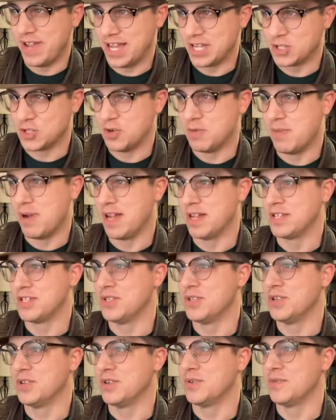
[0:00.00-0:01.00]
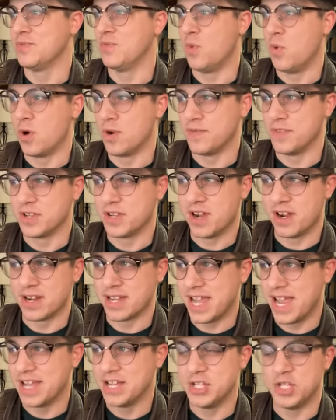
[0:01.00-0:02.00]
of Astro Monster, War of the
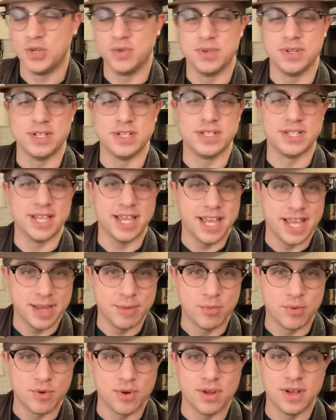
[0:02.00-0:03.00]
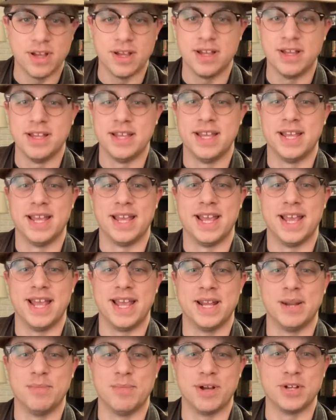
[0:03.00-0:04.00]
Gargantuas, Ebra,
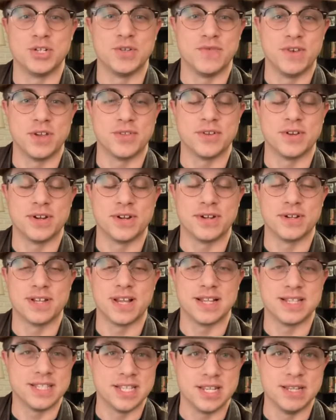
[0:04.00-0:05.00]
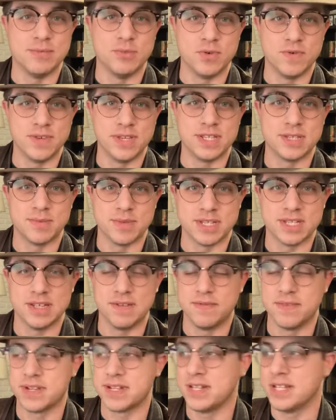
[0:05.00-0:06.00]
and a bunch of other Godzilla movies
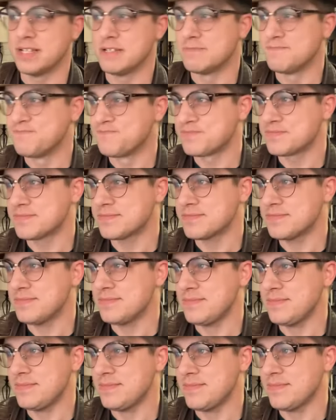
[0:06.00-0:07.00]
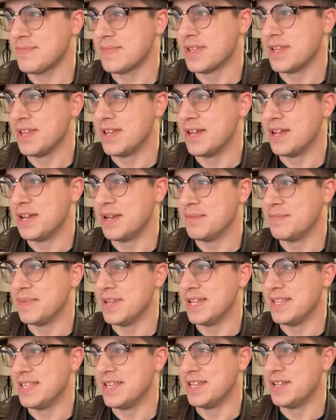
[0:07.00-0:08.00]
specifically. And
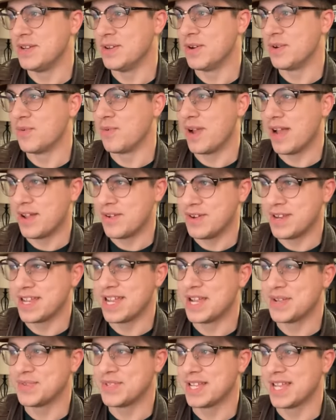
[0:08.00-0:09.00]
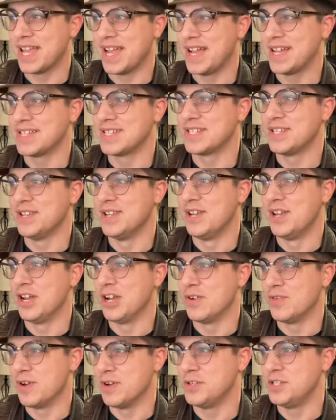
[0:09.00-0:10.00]
then rounding out the cast,
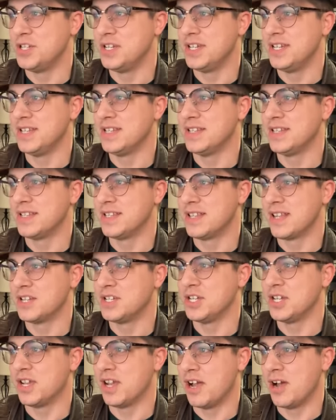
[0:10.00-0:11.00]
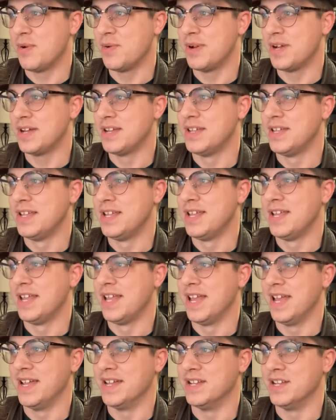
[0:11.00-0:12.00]
Hiroshi Tachikawa
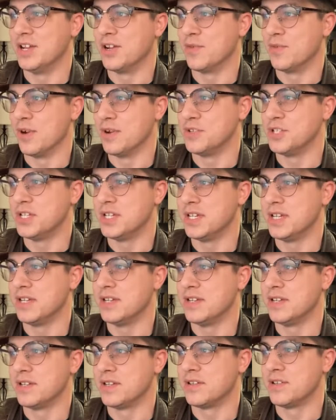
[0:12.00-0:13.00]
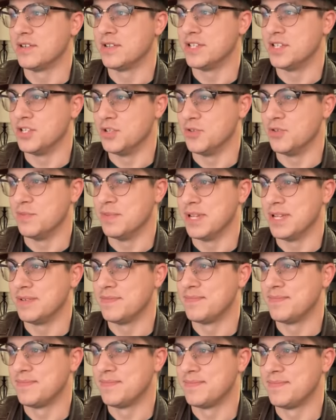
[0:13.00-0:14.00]
and Hiroshi Koizumi.